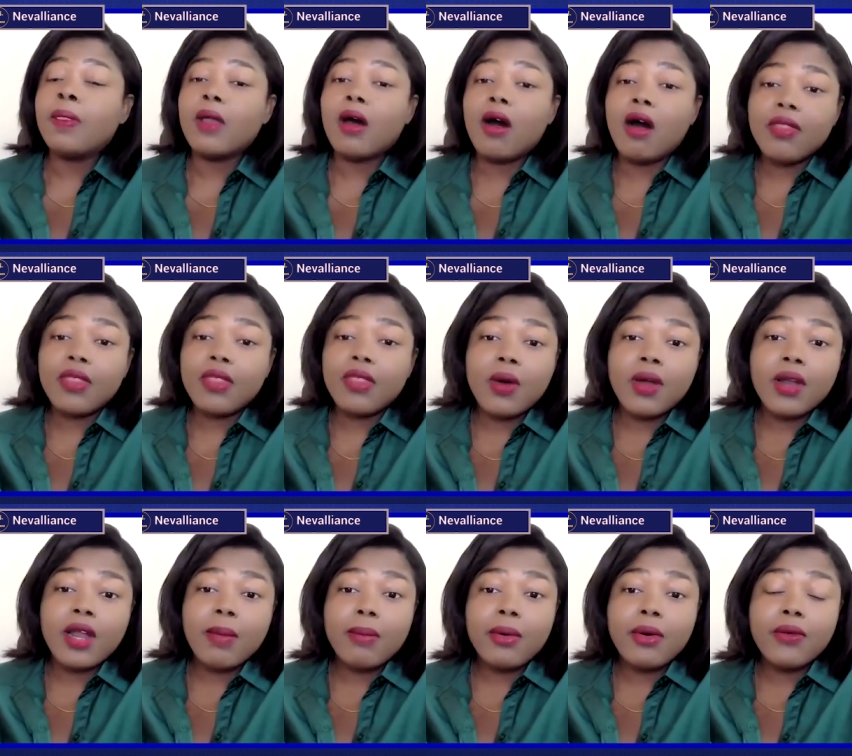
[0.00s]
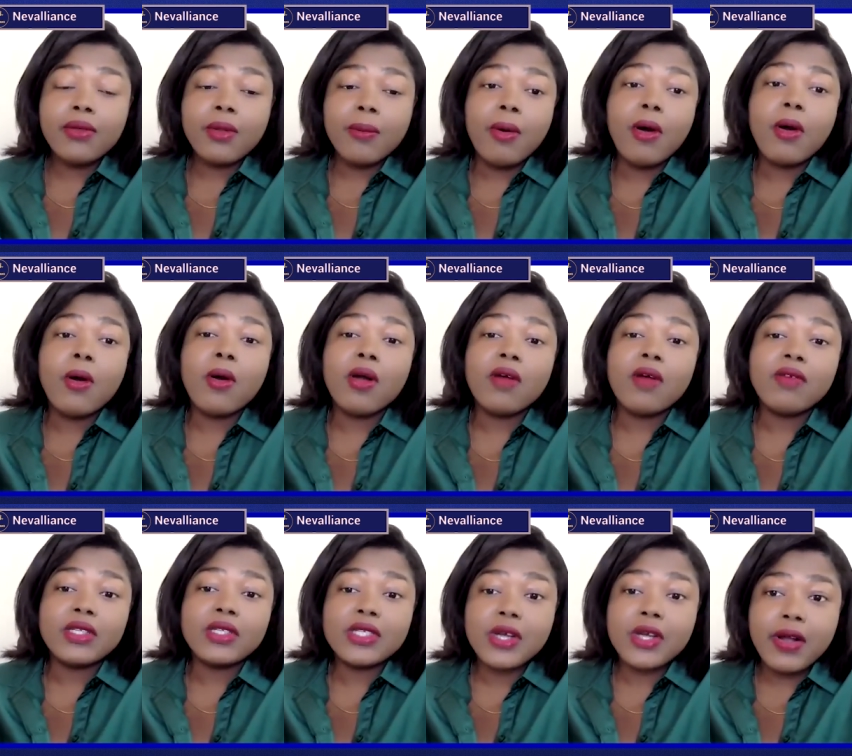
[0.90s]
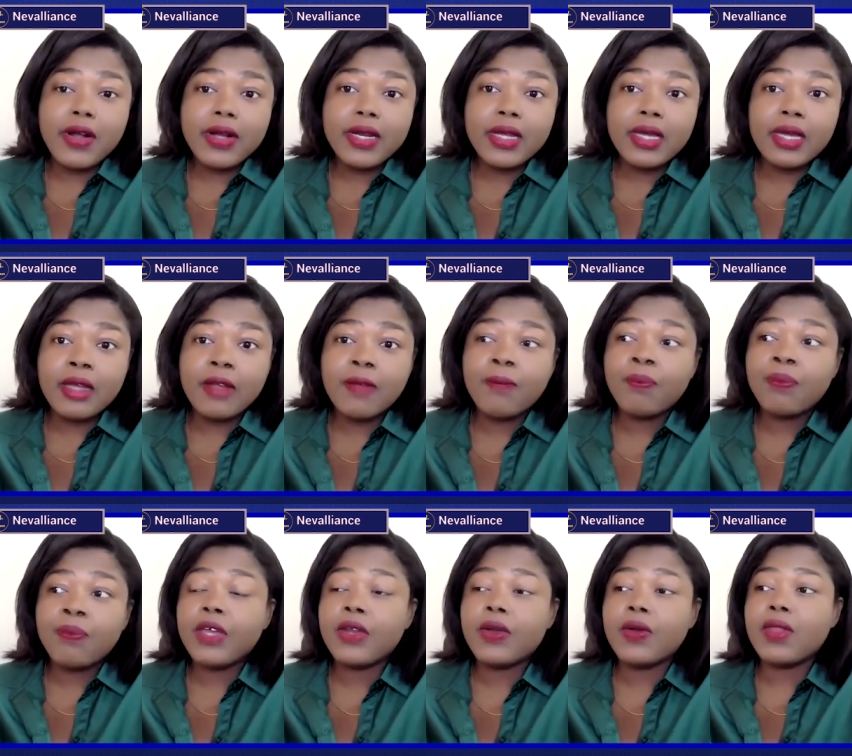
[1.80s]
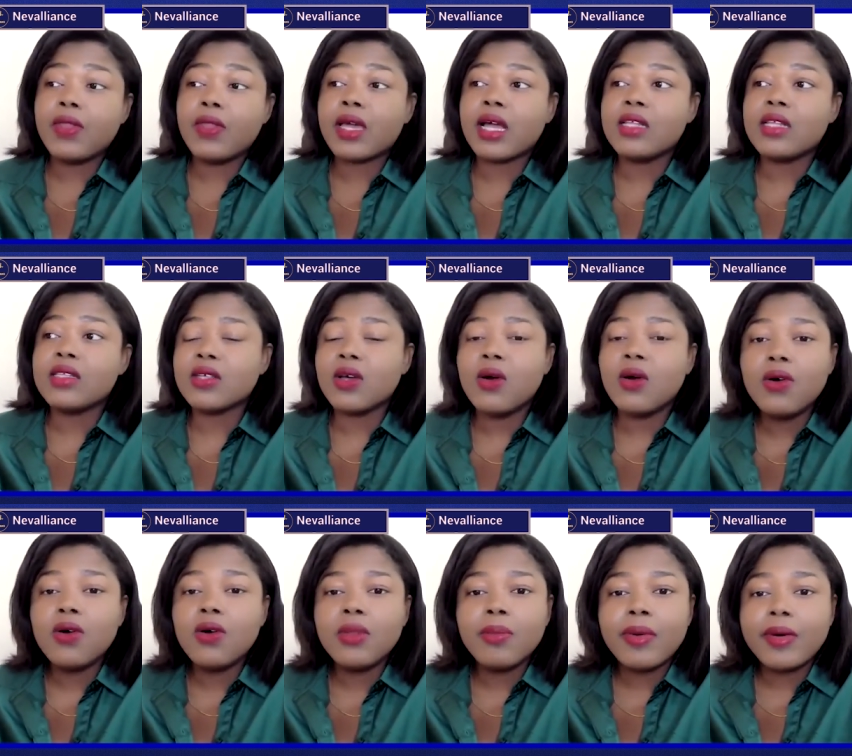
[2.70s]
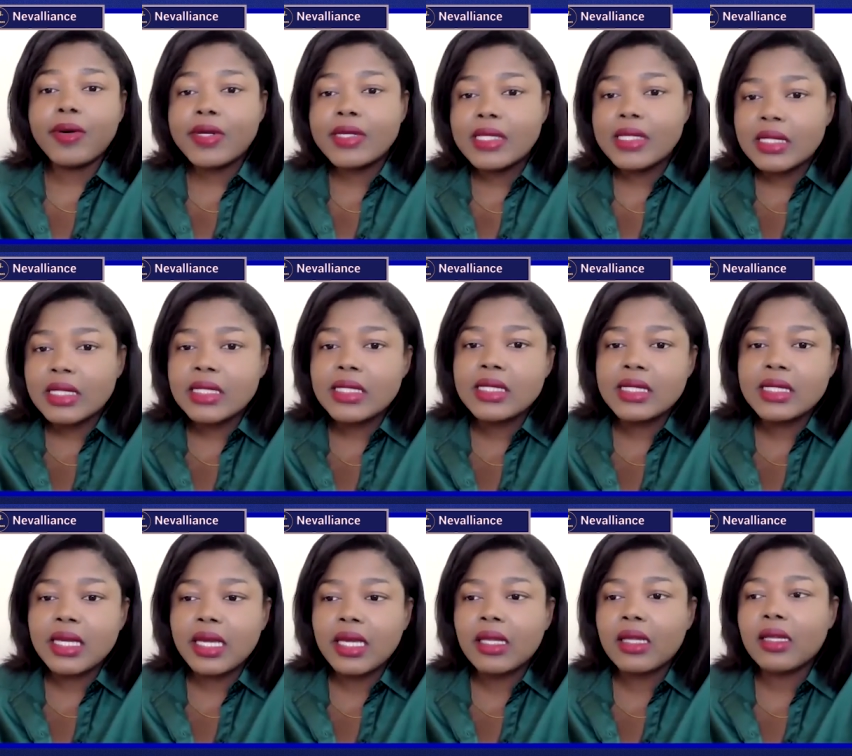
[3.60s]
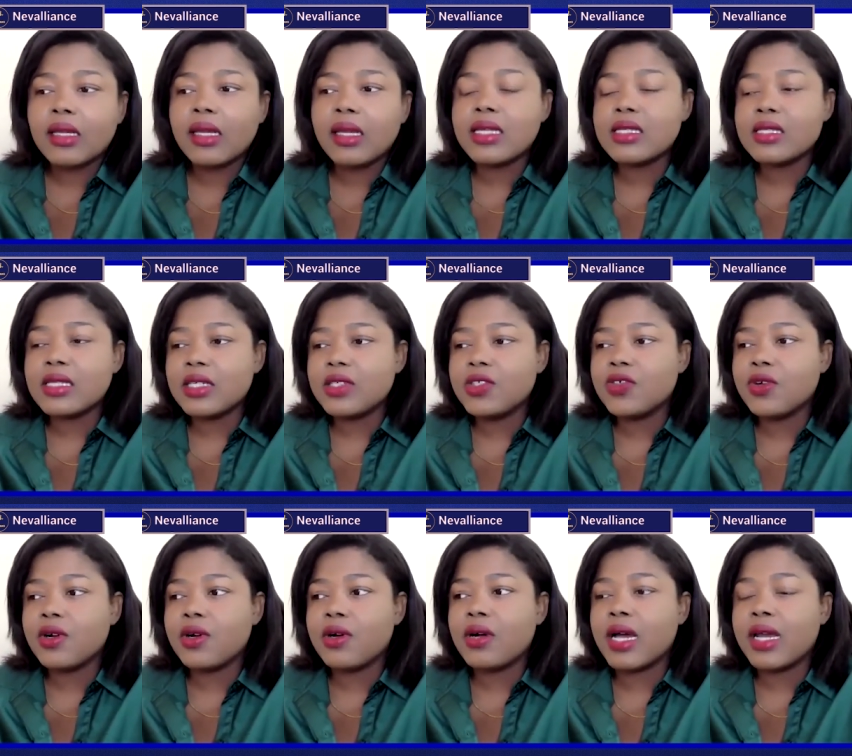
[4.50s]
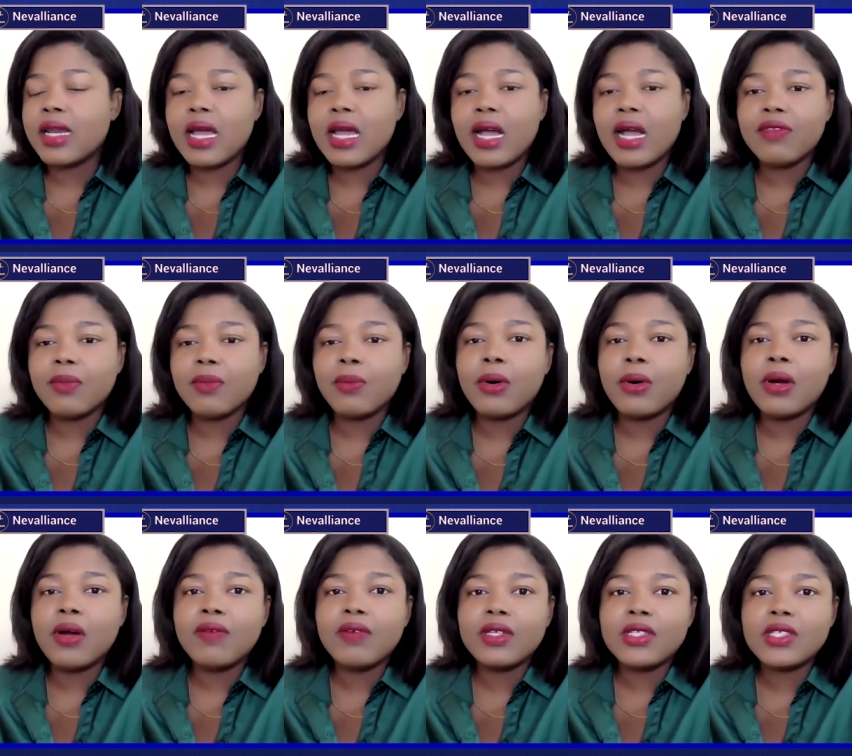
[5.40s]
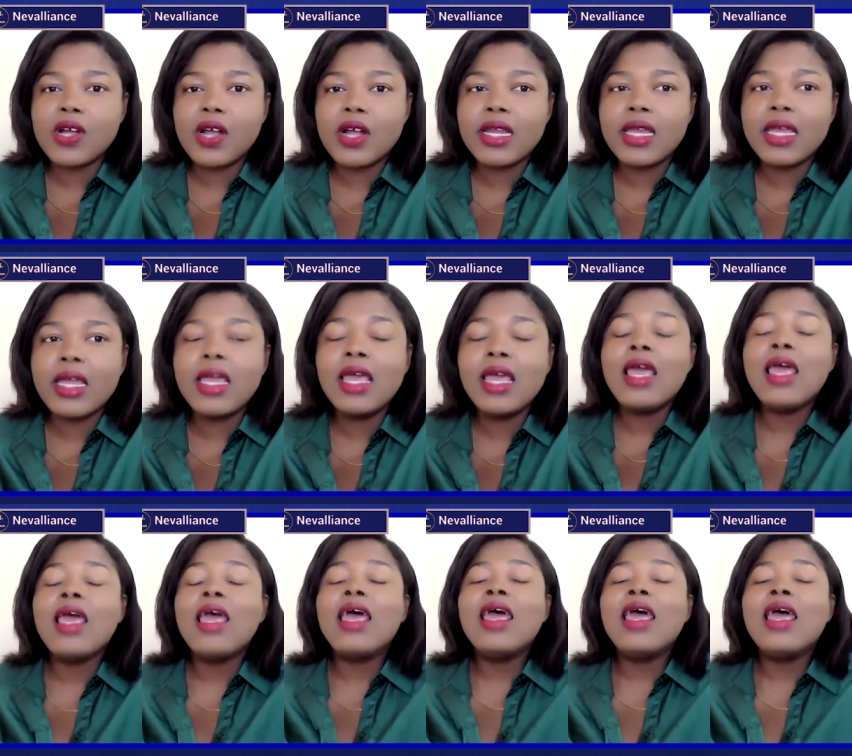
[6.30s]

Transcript: The other one about the power of attorney, you know, they can say, oh, the person is sick, etc., and I have the power of attorney.